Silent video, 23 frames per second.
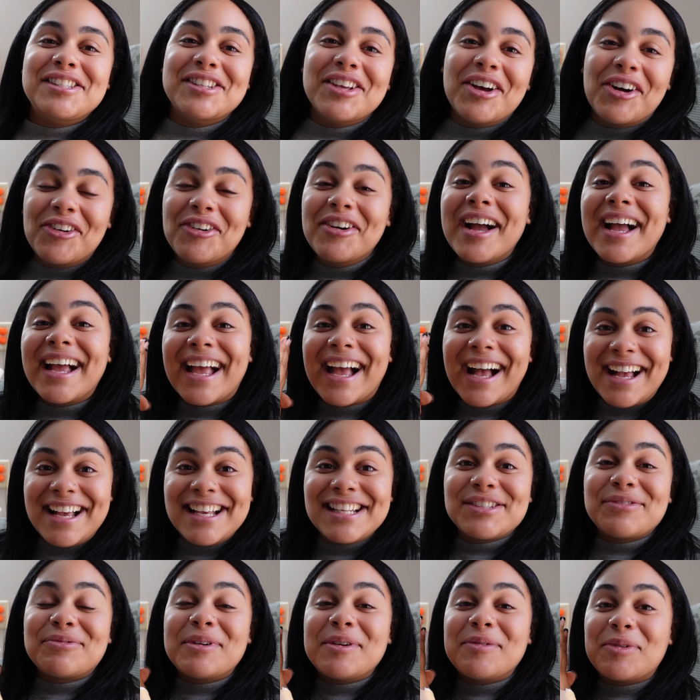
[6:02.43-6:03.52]
so,
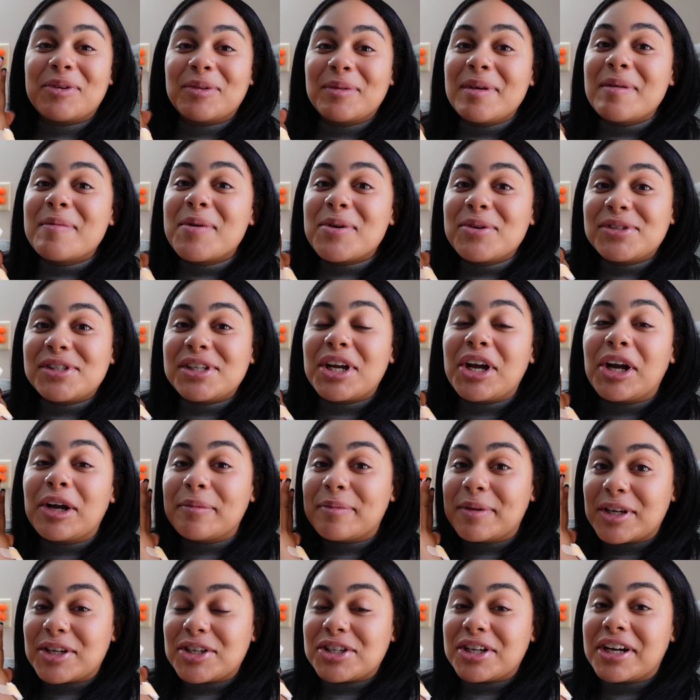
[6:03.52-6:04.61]
guys, we will be posting her
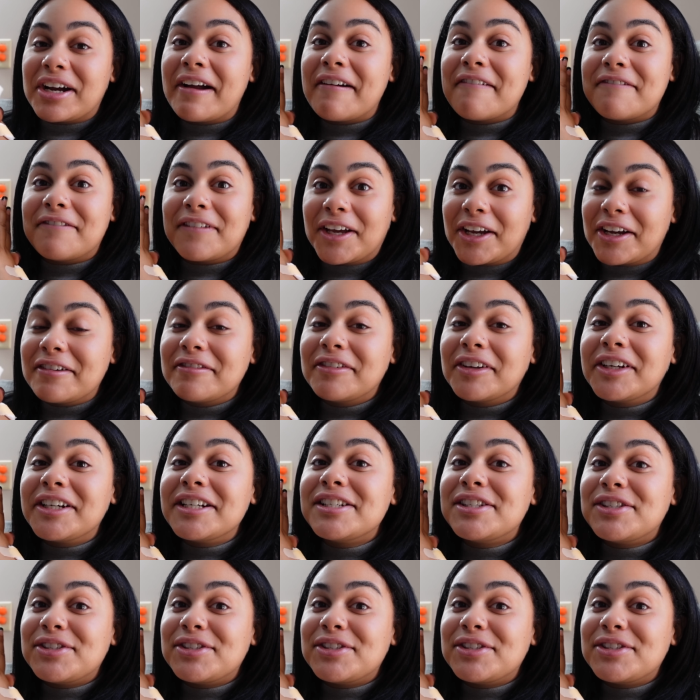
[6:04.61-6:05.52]
picture very, very